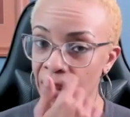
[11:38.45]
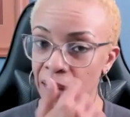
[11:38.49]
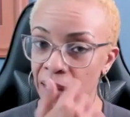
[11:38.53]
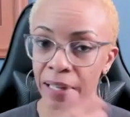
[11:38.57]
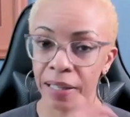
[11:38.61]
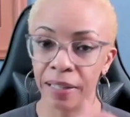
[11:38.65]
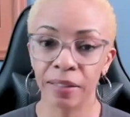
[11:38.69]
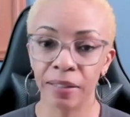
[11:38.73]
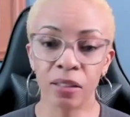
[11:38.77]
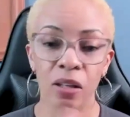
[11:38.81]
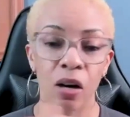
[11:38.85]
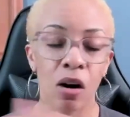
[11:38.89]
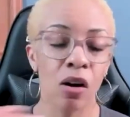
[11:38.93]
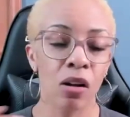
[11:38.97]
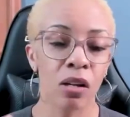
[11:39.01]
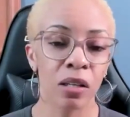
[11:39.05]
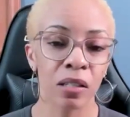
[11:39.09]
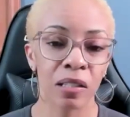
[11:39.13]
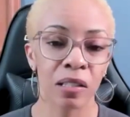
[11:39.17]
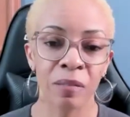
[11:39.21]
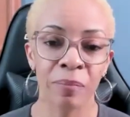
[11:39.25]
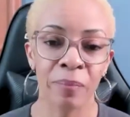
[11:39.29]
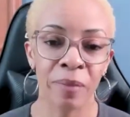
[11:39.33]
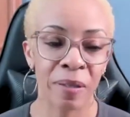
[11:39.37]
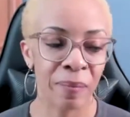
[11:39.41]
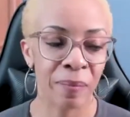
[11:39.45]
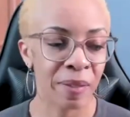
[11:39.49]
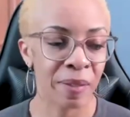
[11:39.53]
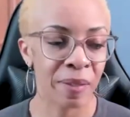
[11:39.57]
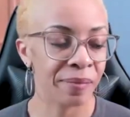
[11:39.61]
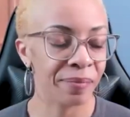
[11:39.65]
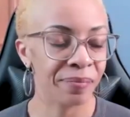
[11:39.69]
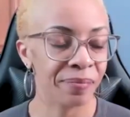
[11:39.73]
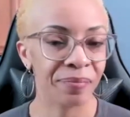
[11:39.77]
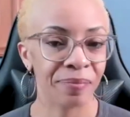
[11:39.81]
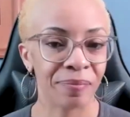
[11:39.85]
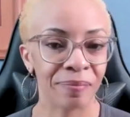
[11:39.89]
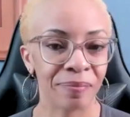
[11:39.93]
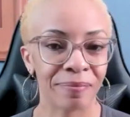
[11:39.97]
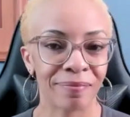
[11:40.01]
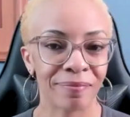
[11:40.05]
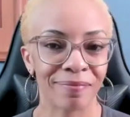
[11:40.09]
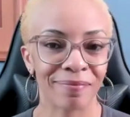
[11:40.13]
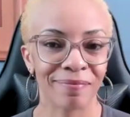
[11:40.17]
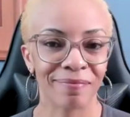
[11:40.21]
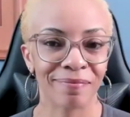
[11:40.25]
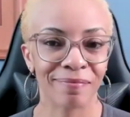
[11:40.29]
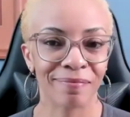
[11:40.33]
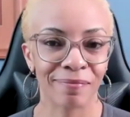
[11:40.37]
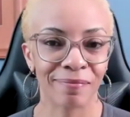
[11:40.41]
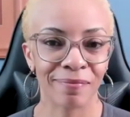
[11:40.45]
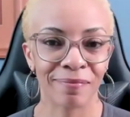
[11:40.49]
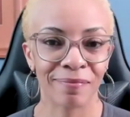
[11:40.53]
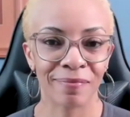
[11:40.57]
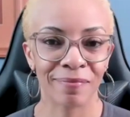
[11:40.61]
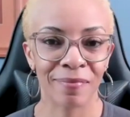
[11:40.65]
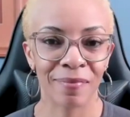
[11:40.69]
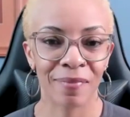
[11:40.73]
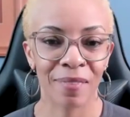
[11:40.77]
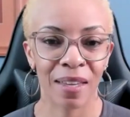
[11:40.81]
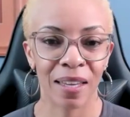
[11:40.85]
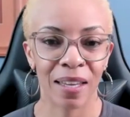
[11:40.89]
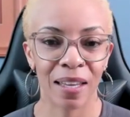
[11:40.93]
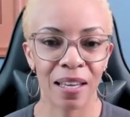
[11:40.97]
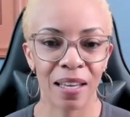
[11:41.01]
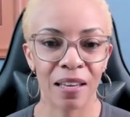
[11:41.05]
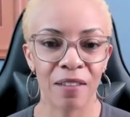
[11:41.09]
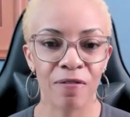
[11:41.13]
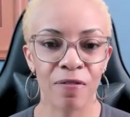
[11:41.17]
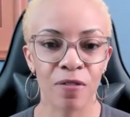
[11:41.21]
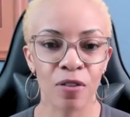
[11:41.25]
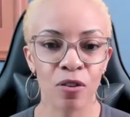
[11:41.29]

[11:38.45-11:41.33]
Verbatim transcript: It's all a commitment. If mm.